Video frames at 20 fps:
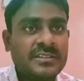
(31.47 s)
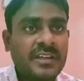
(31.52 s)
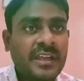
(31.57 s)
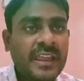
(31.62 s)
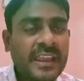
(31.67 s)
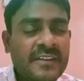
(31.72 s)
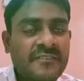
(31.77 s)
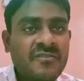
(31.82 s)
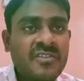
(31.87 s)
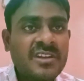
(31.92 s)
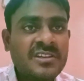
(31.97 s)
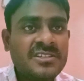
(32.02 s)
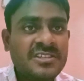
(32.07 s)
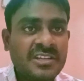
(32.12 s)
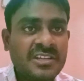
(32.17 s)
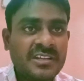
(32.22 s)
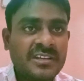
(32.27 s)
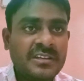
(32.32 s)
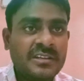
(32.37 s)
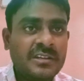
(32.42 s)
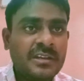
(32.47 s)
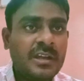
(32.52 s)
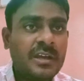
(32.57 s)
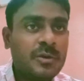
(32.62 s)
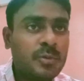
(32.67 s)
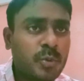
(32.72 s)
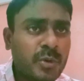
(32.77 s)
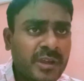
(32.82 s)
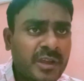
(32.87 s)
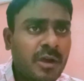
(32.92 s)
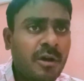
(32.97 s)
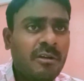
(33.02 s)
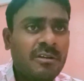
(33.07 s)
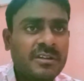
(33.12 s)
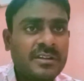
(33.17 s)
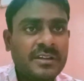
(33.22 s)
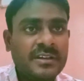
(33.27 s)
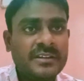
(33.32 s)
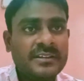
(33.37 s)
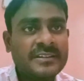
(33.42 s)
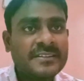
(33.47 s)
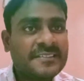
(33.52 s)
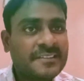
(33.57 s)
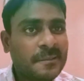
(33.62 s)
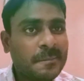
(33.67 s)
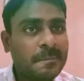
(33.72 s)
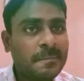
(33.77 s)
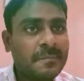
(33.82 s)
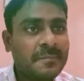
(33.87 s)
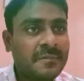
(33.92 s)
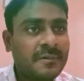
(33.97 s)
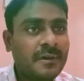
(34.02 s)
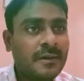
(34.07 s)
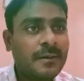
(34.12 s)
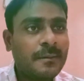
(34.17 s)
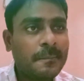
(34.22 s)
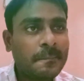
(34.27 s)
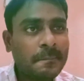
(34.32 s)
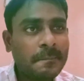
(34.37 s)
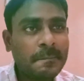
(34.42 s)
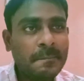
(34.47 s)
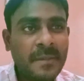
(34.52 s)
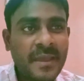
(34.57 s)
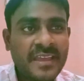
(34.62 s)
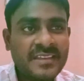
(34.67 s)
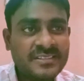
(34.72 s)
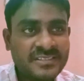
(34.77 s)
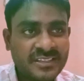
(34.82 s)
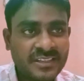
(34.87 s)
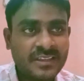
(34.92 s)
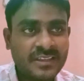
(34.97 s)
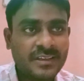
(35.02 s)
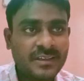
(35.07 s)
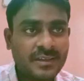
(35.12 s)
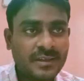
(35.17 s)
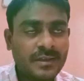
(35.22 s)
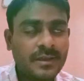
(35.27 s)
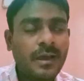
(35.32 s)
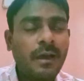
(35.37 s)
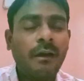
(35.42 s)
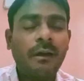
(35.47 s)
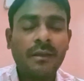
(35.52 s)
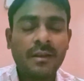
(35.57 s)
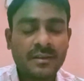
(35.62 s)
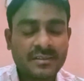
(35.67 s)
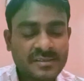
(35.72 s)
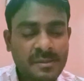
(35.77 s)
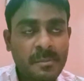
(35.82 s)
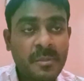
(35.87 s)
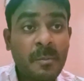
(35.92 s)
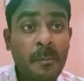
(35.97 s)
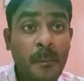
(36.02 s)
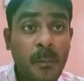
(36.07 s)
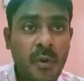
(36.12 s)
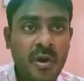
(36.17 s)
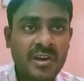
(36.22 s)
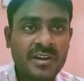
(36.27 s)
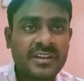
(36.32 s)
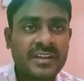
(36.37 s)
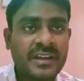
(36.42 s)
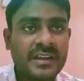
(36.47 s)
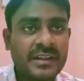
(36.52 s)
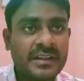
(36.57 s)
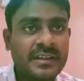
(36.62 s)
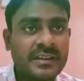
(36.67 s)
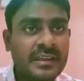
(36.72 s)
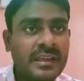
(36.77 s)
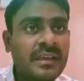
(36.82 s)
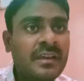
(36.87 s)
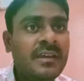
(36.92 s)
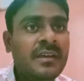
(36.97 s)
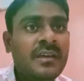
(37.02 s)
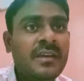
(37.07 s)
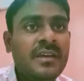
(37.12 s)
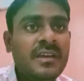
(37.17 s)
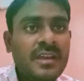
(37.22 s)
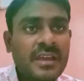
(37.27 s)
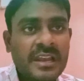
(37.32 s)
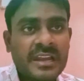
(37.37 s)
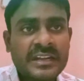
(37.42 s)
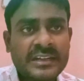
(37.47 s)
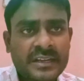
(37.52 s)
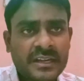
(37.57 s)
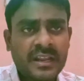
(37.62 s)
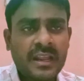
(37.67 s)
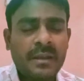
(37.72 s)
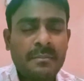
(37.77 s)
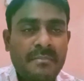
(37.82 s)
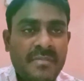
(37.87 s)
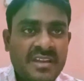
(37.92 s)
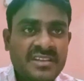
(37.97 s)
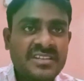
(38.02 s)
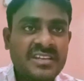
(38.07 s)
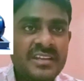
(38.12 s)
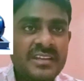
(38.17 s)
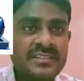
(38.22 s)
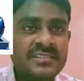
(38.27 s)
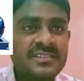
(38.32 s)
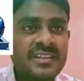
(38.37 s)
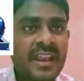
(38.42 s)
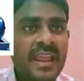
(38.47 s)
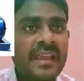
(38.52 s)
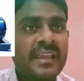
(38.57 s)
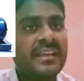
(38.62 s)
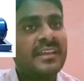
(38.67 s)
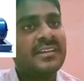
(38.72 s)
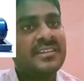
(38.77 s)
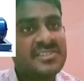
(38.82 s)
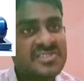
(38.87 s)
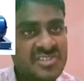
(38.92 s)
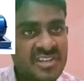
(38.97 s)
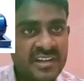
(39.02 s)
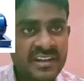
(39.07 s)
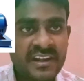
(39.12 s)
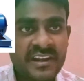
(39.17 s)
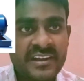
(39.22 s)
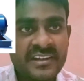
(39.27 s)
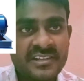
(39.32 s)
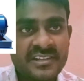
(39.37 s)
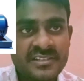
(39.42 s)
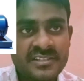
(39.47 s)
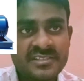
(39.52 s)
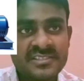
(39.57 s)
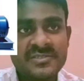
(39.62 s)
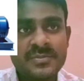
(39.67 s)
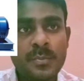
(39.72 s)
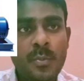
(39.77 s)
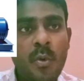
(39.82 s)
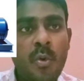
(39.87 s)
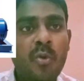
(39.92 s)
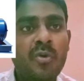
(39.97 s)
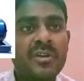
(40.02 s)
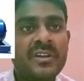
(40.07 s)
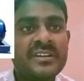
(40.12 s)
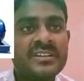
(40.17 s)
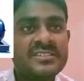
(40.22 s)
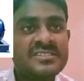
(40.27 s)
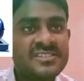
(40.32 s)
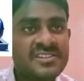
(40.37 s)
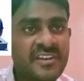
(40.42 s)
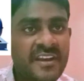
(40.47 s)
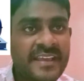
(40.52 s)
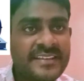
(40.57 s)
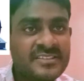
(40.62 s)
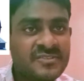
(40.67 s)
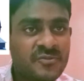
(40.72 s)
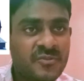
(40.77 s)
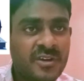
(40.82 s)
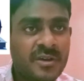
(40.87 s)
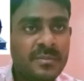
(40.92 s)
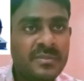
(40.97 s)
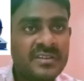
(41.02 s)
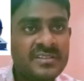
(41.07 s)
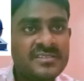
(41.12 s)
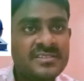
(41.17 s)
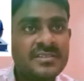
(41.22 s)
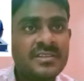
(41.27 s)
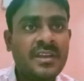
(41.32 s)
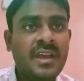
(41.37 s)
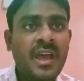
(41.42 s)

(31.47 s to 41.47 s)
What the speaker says: invention we got some basic or some important electrical machines like generators, motors, transformers,